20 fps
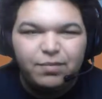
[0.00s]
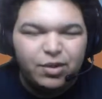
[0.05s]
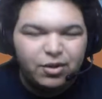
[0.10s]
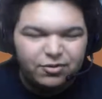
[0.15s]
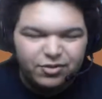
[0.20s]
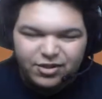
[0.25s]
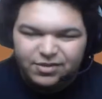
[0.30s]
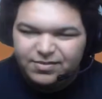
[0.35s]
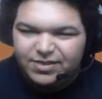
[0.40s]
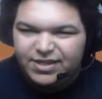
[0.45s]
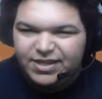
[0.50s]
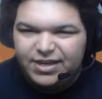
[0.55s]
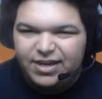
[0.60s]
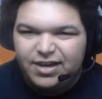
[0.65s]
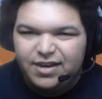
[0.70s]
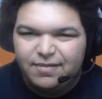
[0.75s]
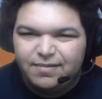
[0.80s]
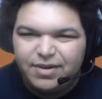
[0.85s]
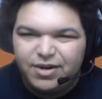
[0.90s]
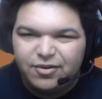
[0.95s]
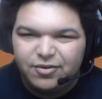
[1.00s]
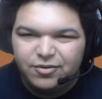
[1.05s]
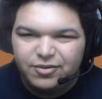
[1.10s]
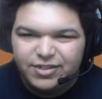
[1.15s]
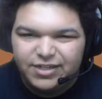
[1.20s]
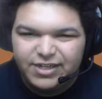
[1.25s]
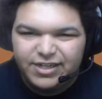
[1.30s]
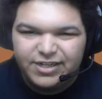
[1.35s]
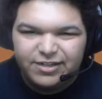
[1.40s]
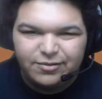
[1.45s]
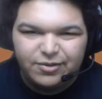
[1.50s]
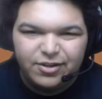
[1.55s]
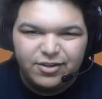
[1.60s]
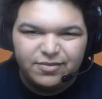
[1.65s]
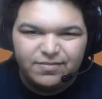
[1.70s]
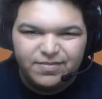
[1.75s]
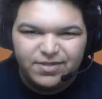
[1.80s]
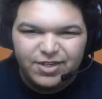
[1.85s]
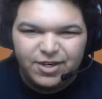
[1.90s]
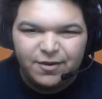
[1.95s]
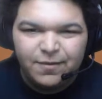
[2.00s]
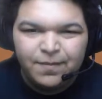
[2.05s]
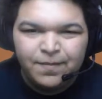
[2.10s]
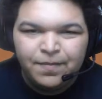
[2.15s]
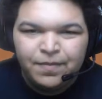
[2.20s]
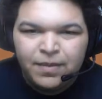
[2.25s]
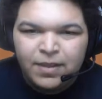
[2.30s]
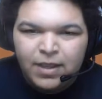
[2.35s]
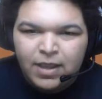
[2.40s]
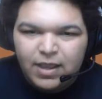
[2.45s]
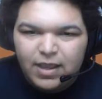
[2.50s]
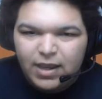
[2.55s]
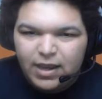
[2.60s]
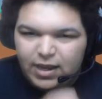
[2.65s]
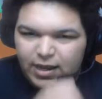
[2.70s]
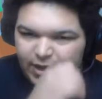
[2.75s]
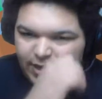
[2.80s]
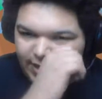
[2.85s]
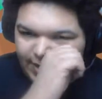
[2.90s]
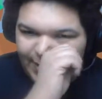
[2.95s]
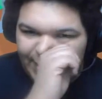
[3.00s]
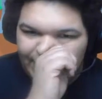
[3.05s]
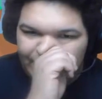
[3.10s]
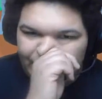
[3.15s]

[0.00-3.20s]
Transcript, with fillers: Blowjobs the uh, Miracle Seed as well, so... Uh,